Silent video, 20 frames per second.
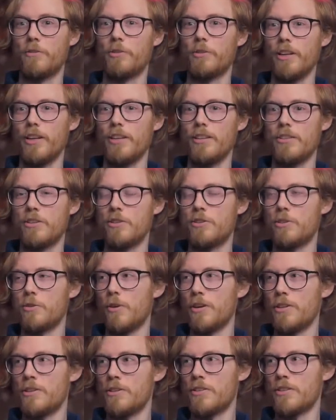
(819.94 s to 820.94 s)
of great
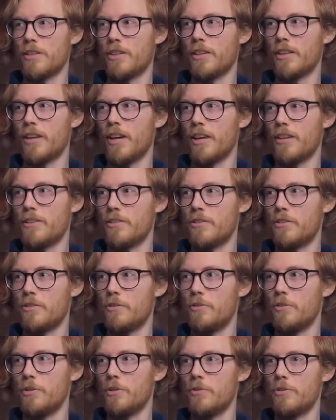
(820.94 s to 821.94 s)
situations that they get
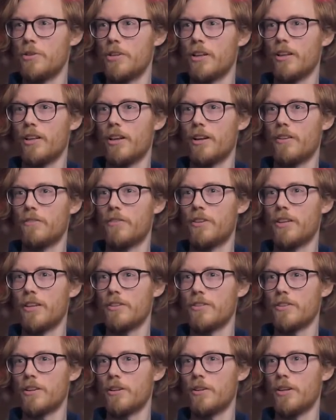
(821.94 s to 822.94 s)
into using a lot of
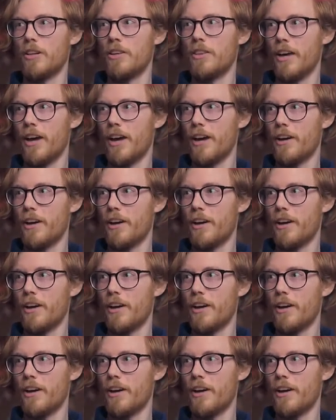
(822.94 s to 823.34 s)
things that are in the